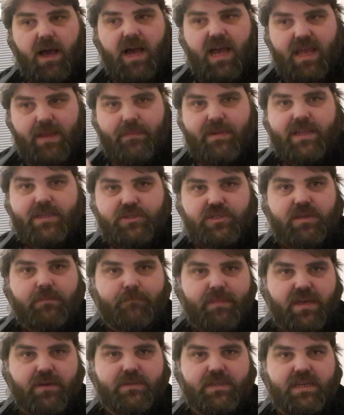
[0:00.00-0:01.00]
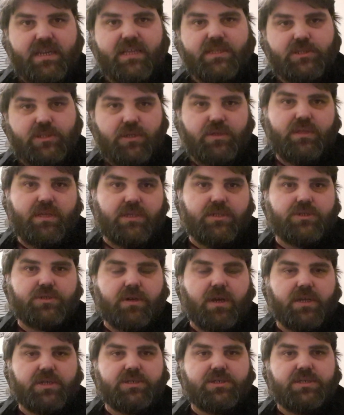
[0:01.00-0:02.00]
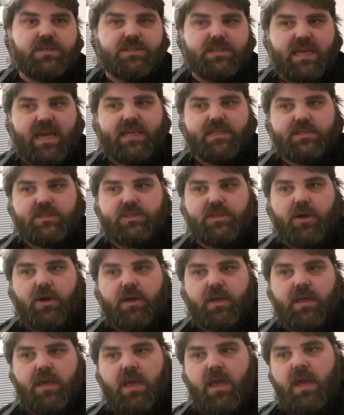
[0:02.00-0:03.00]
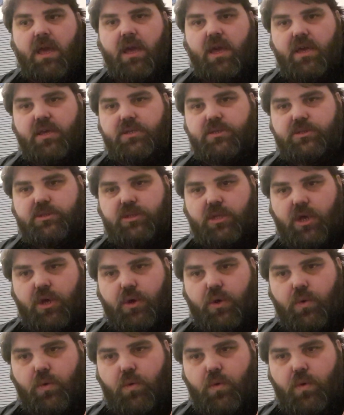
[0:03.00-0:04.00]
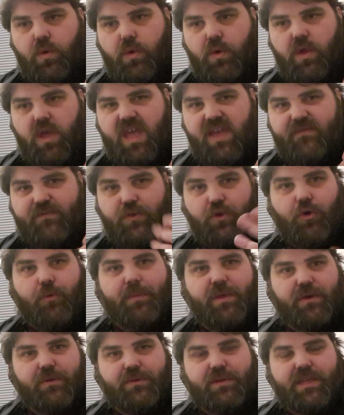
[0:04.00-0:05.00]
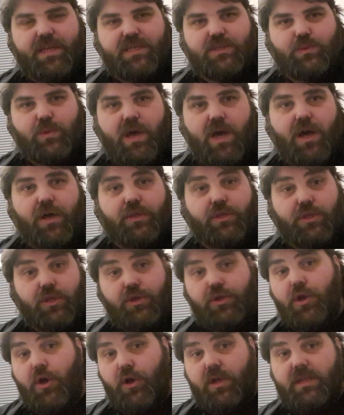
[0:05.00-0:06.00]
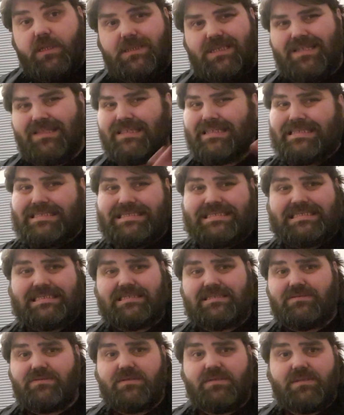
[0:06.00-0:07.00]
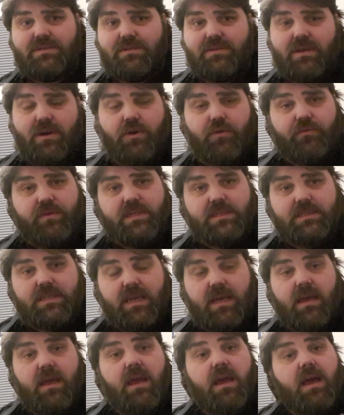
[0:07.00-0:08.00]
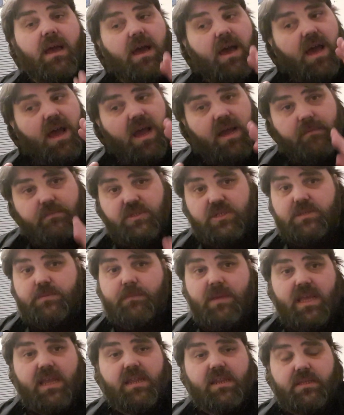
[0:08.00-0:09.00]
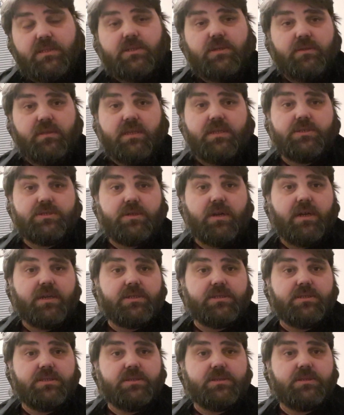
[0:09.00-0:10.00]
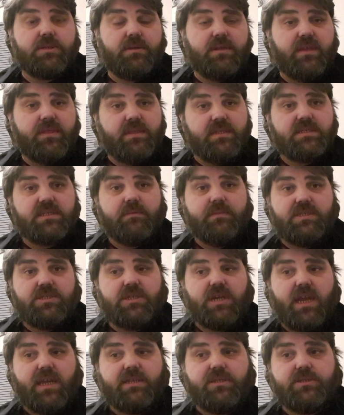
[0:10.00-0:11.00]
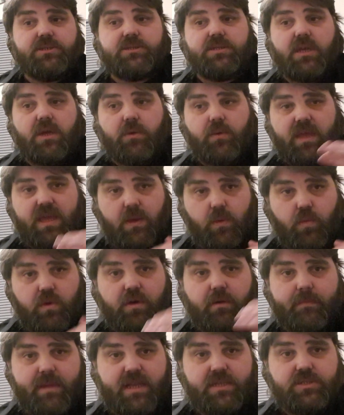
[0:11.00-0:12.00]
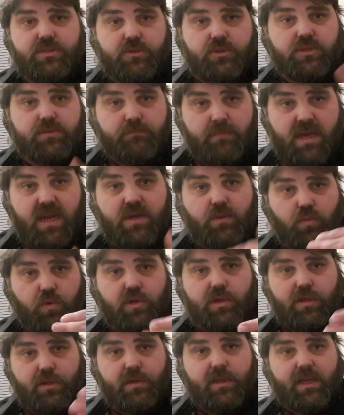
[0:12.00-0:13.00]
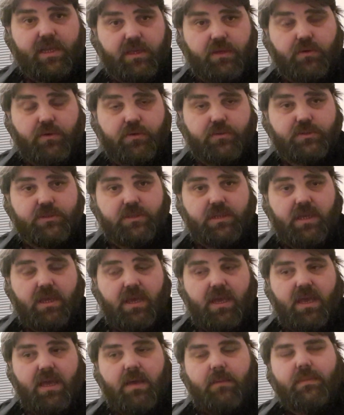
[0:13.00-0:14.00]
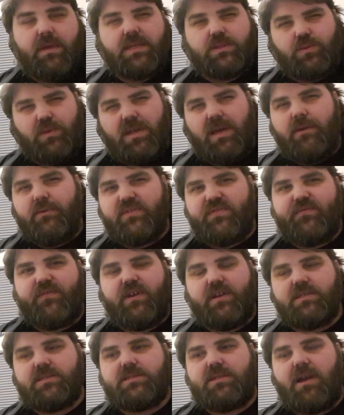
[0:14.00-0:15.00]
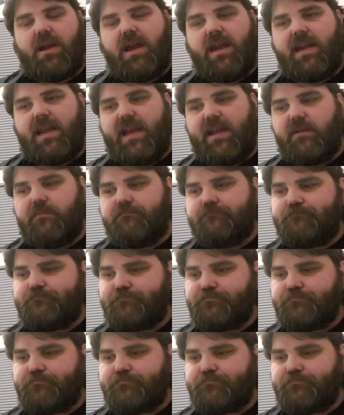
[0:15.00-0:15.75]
I am literally building it to the instructions as stock. So if you're building it as well, you're not going to sit and think, oh, I don't want to do that or risk it. I'm just making it to the instructions. So nothing's going to be changed. So it will match yours. Mine will look like yours. Because when I was first starting out,